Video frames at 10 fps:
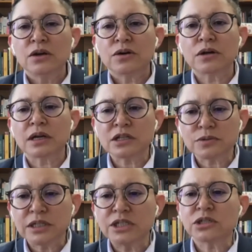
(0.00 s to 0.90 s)
Organized
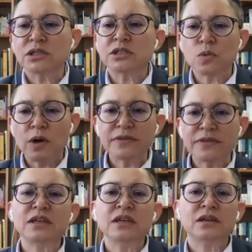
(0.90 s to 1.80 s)
religion is one
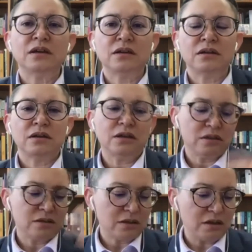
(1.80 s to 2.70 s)
thing,
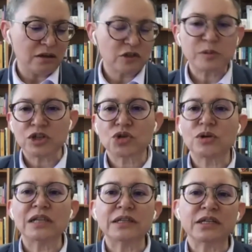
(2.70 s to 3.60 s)
and
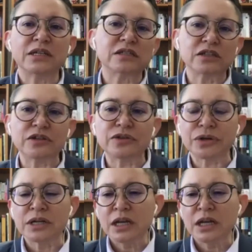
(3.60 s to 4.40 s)
spirituality is another.